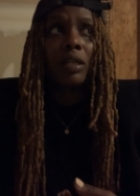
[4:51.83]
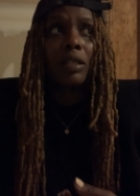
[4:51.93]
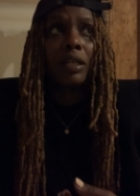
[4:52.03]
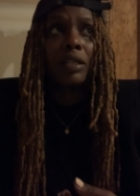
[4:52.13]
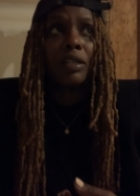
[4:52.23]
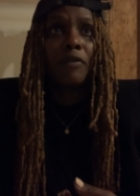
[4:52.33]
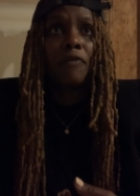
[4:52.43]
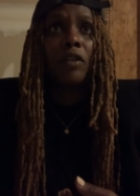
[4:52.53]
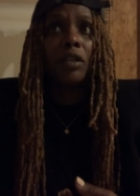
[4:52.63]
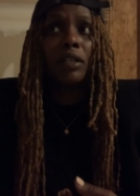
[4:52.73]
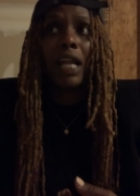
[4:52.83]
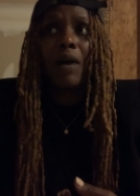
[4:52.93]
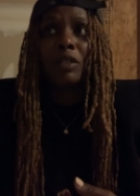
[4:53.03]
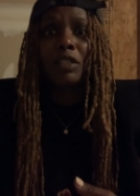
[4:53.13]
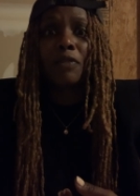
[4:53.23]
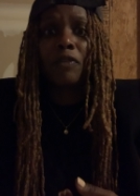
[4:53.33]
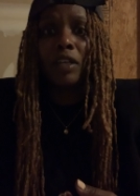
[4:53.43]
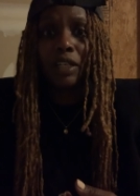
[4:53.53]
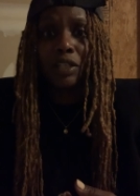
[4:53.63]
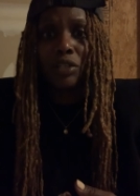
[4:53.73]
the feeling that I was
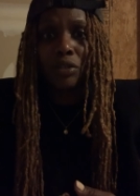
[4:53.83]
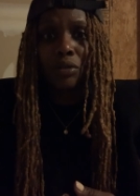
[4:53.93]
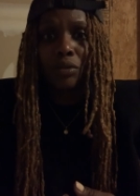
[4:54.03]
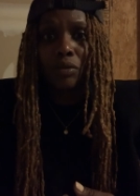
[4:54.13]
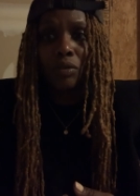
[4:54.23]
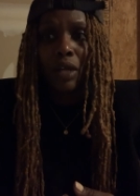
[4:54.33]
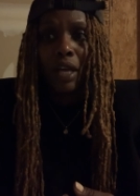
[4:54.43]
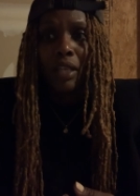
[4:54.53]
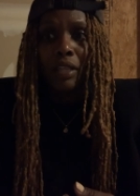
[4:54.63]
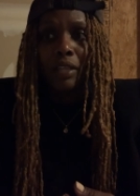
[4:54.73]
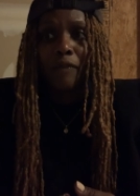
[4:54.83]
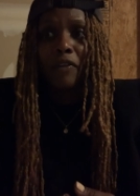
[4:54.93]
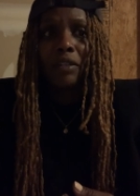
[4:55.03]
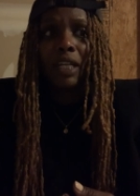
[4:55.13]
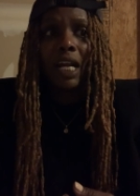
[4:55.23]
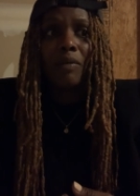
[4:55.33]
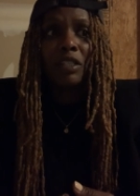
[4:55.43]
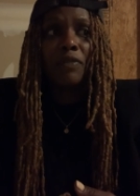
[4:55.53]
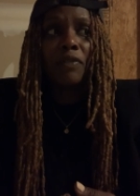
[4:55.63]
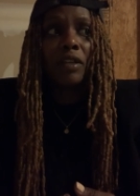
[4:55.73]
feeling to the feeling that I
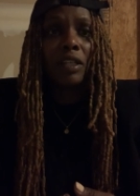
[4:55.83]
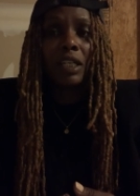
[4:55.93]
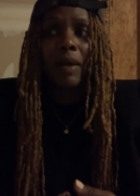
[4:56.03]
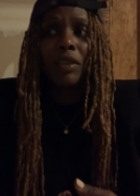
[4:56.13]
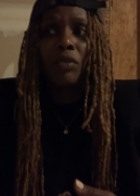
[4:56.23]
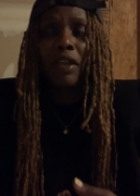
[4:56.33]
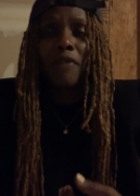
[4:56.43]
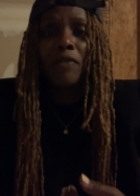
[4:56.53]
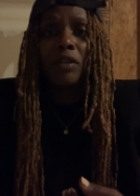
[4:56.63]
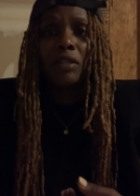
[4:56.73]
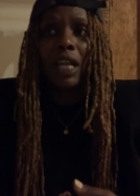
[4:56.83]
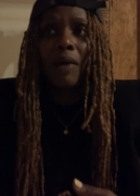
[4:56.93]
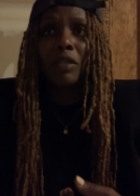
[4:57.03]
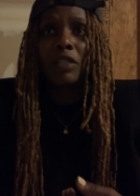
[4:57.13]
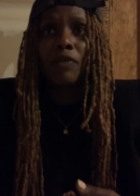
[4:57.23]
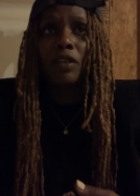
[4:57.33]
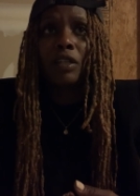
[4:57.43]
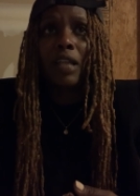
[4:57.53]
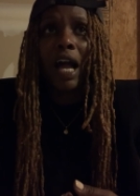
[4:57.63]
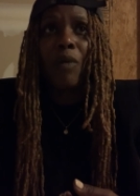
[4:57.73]
was feeling, because I knew that feeling that I was
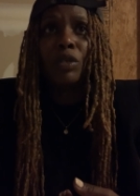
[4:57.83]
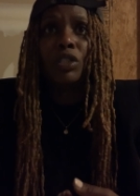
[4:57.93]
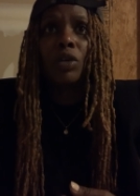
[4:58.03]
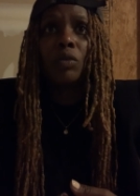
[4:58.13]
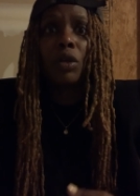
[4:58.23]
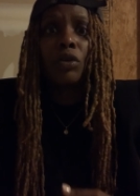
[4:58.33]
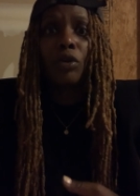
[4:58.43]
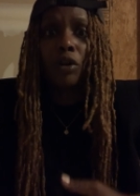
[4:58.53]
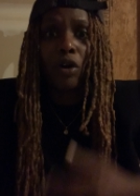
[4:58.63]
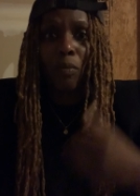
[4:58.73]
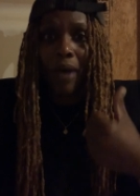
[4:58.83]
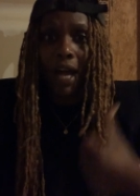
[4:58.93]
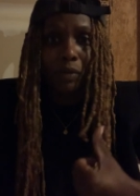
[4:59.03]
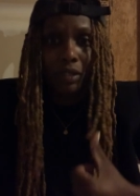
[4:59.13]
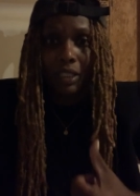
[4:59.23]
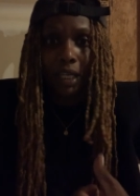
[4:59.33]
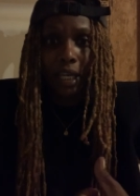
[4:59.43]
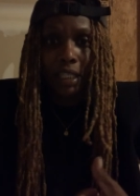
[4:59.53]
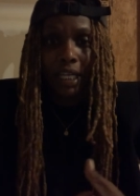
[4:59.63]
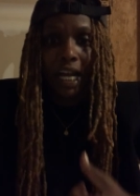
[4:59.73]
feeling, I was no longer going to go backwards
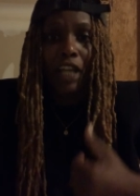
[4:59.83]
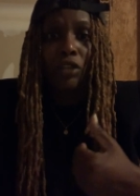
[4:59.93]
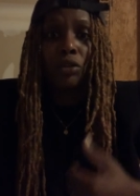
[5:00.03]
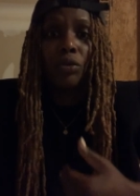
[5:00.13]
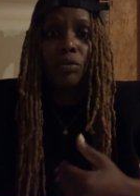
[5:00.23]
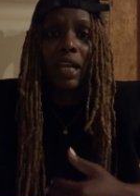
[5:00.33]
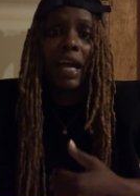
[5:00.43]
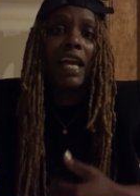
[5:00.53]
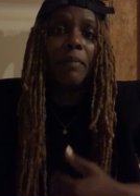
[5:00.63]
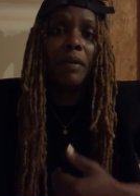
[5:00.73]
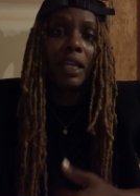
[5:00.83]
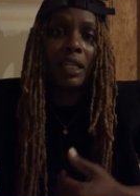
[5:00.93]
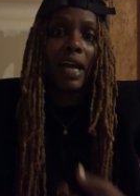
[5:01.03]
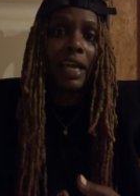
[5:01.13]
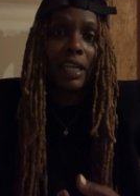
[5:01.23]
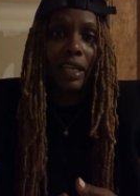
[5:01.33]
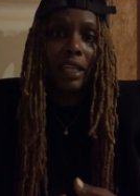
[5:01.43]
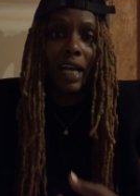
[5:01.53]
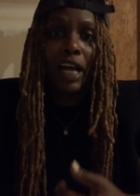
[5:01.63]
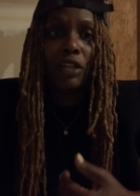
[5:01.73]
again. Like, I knew that I had been enlightened.
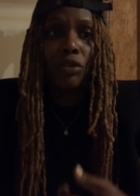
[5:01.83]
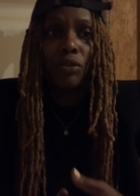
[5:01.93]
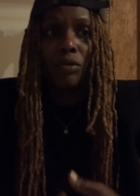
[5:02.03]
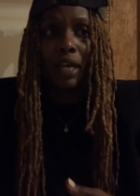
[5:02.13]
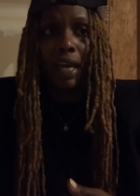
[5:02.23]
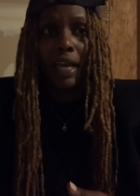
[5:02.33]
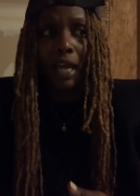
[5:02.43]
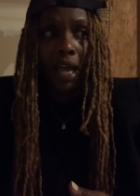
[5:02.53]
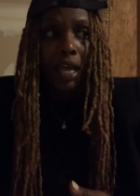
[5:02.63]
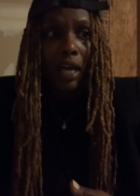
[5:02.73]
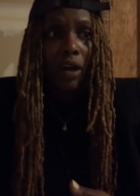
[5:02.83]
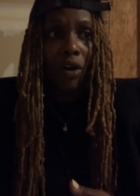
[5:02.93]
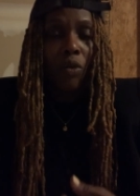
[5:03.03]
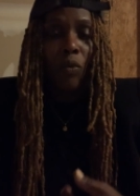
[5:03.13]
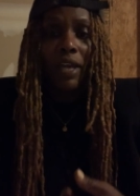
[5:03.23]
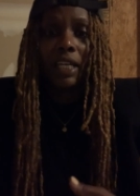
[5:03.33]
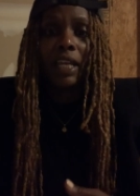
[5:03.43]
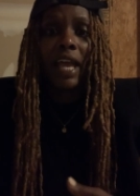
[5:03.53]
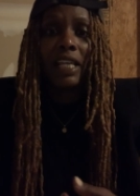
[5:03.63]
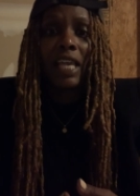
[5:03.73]
Like, I knew that awakening had